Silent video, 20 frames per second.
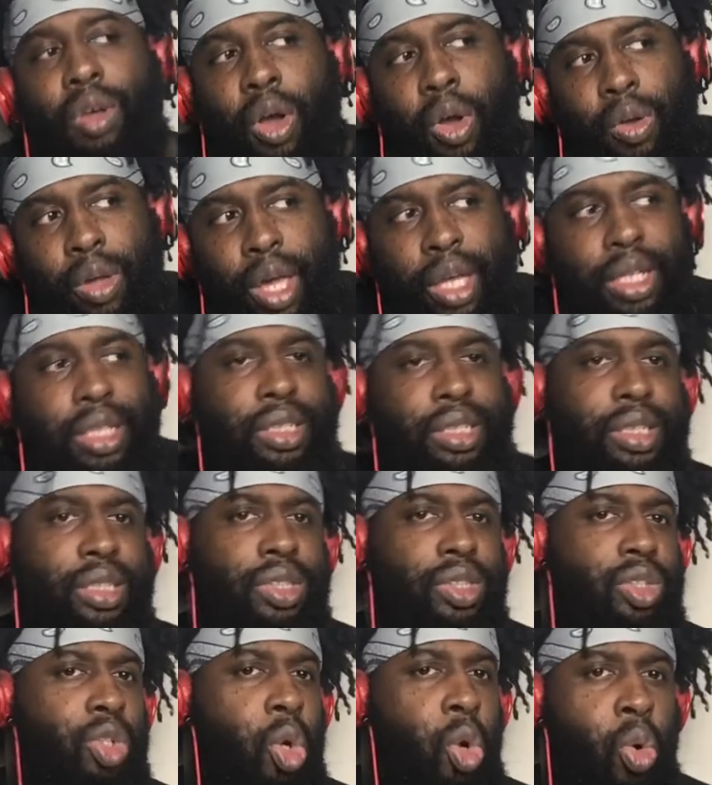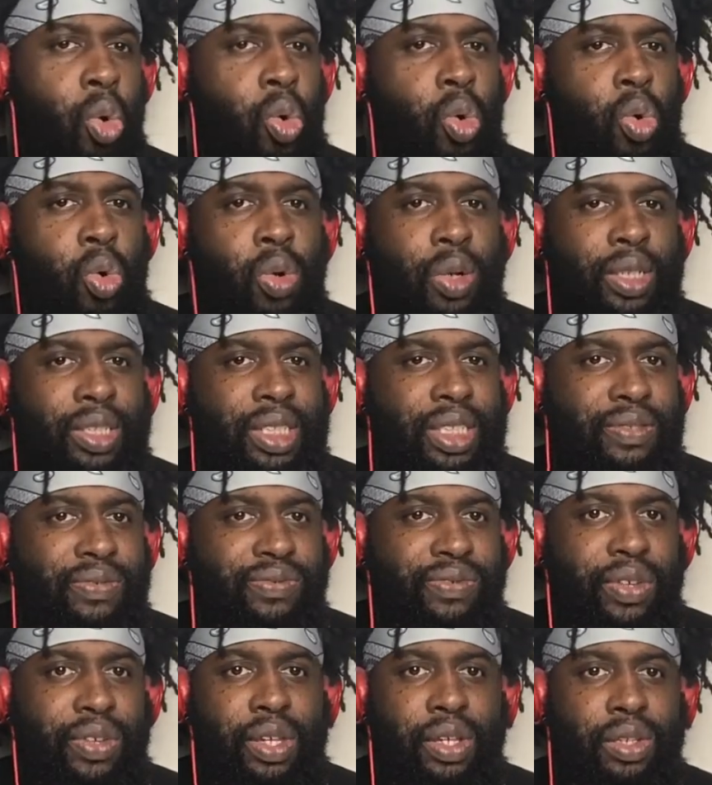okay, this is cool. It just
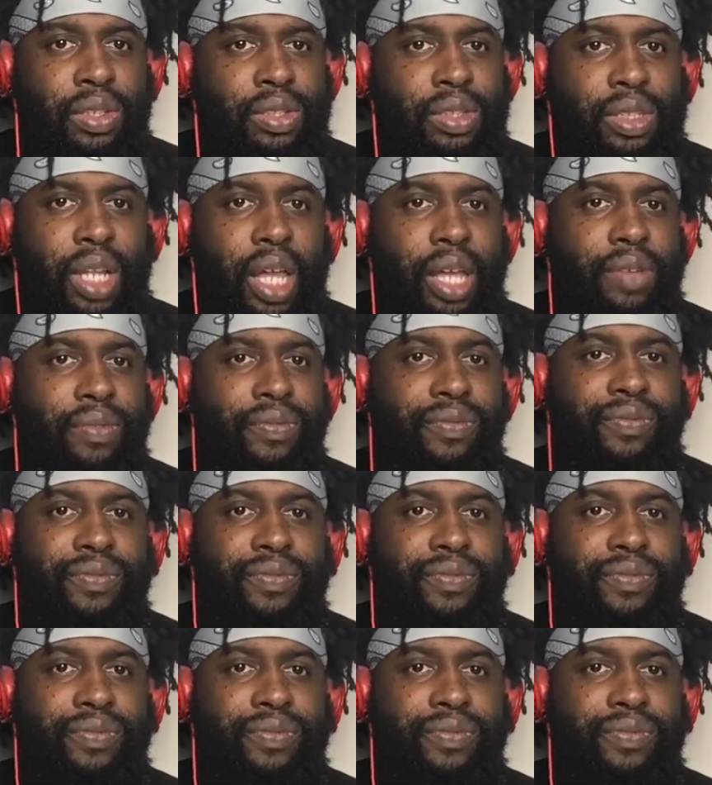feels like